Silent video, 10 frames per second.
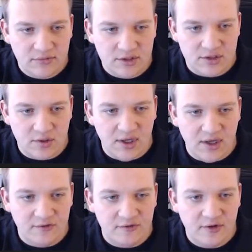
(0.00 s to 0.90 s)
So
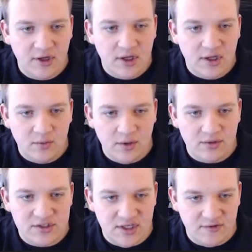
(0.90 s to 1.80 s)
if we
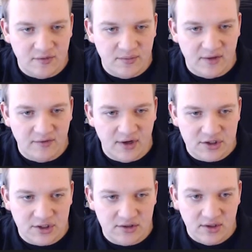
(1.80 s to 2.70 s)
receive from that
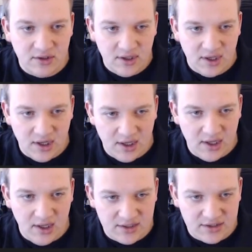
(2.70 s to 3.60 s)
function
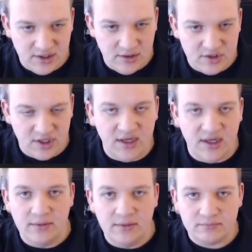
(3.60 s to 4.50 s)
execution
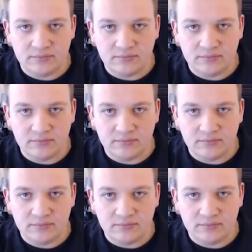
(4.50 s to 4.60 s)
ID,